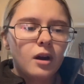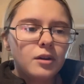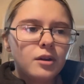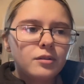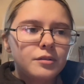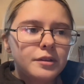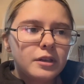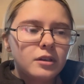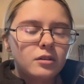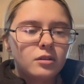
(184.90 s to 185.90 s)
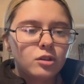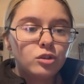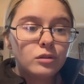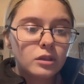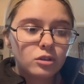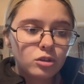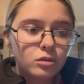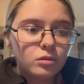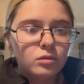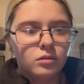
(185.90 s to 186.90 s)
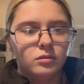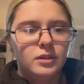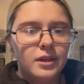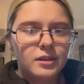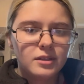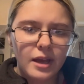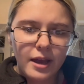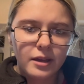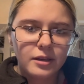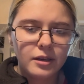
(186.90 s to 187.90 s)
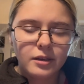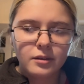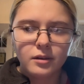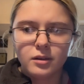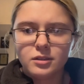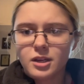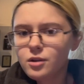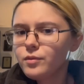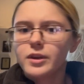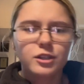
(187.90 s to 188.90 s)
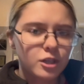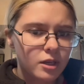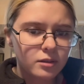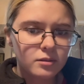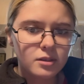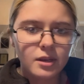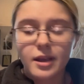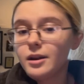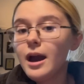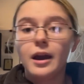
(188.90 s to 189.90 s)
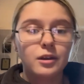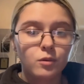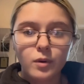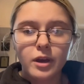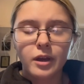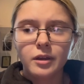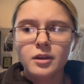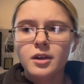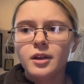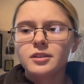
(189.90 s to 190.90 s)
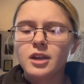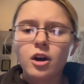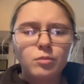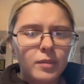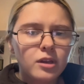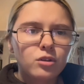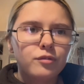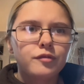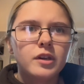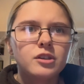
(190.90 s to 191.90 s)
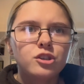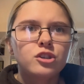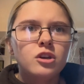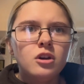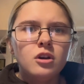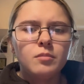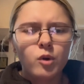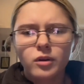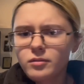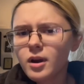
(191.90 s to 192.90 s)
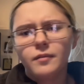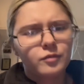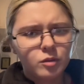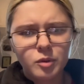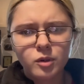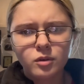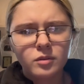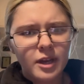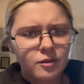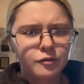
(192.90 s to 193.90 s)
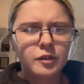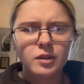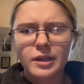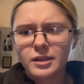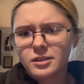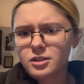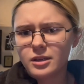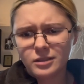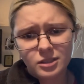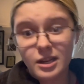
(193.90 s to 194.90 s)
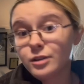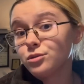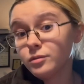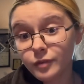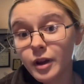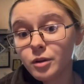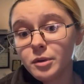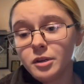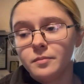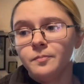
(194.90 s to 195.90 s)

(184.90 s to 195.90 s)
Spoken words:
Another thing you can do is adding decorations and a hideaway to help make your fish more comfortable and feel like it's in its natural environment.